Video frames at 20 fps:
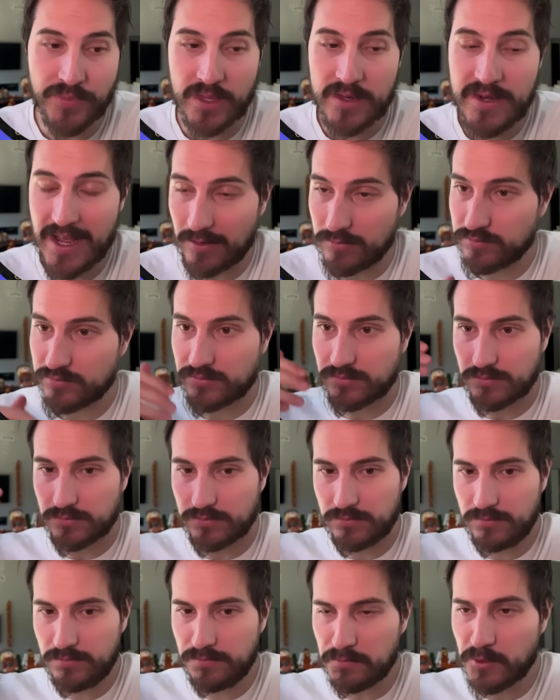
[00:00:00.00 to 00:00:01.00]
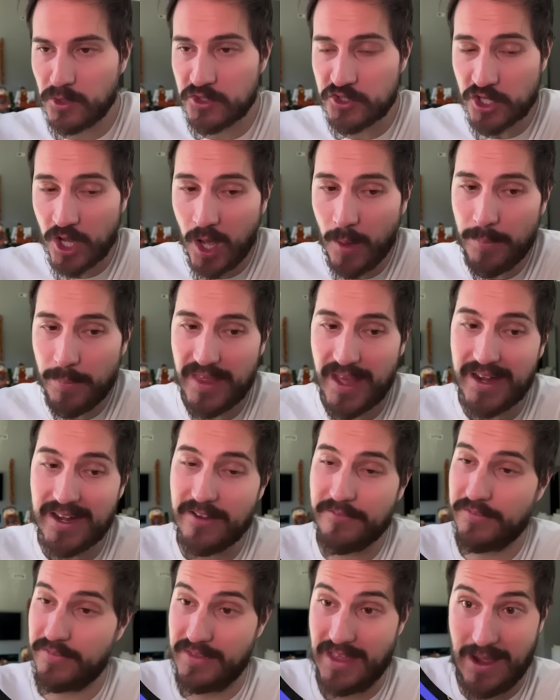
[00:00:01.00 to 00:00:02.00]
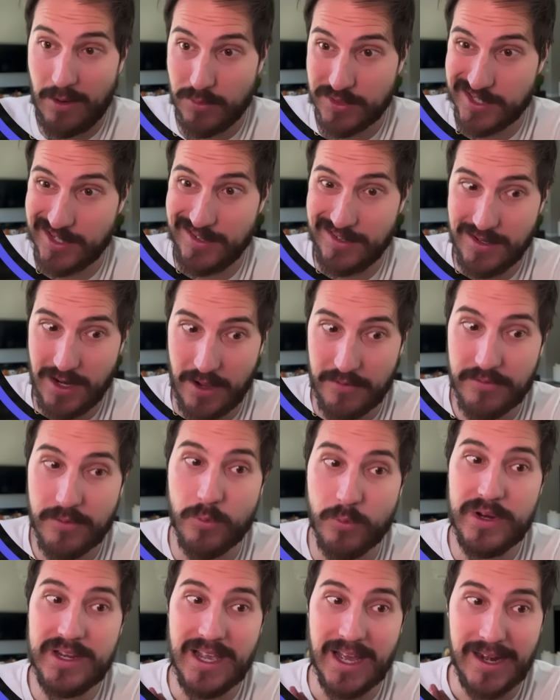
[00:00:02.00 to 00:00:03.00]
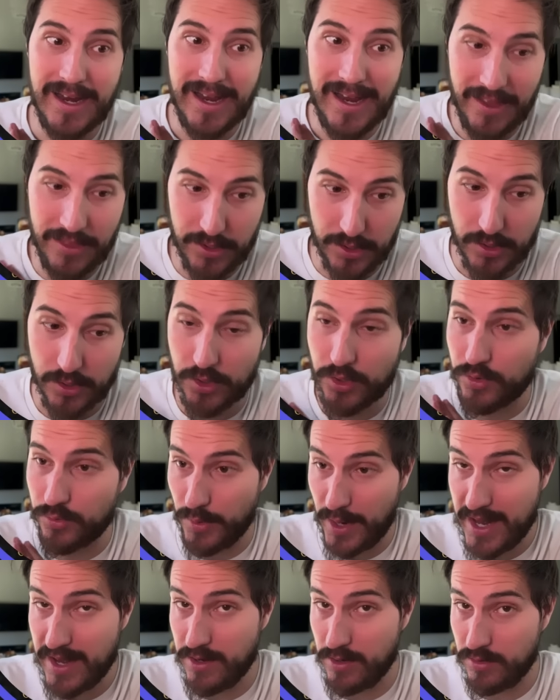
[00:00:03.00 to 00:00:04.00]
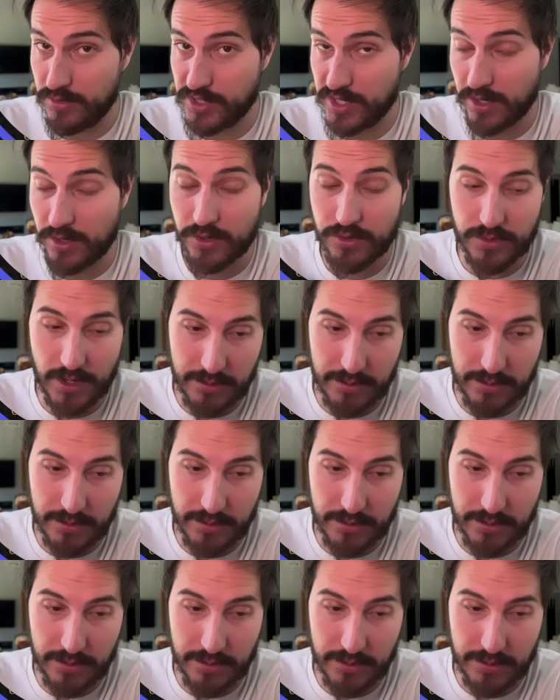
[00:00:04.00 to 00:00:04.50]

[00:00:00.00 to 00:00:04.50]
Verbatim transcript: Now, on top of that, if that wasn't enough, we got other great news here. Great,